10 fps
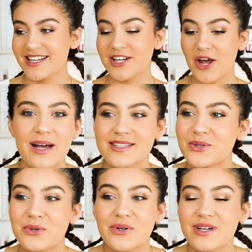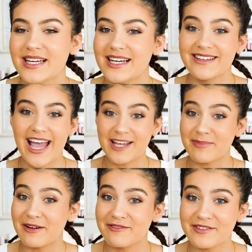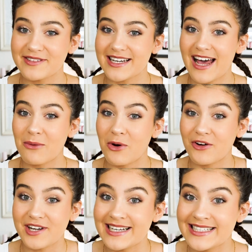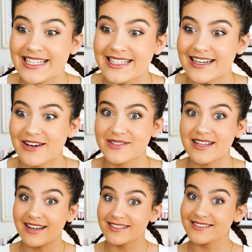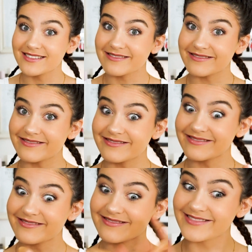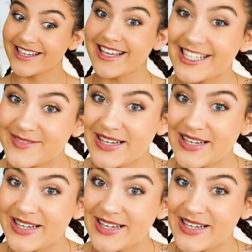you know, I saw £8.50 an hour on Indeed and I was like, yes